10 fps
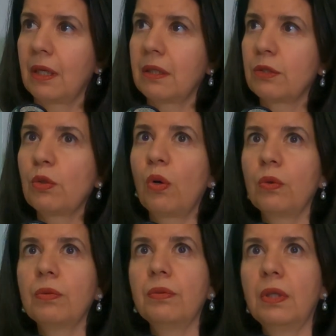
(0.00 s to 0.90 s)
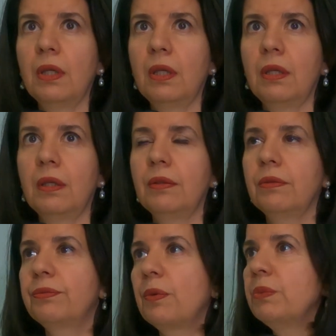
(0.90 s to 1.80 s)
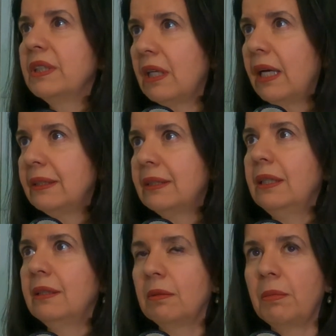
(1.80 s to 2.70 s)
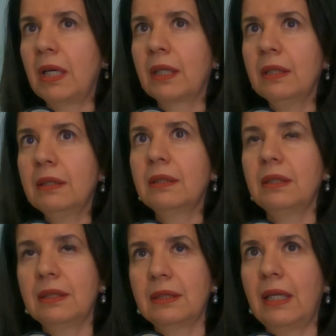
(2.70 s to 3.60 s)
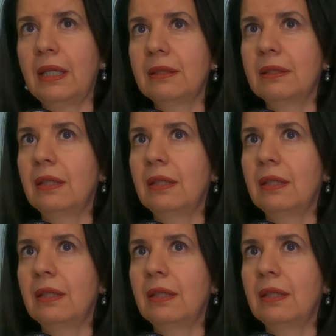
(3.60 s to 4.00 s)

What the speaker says: So from what I see in the market is that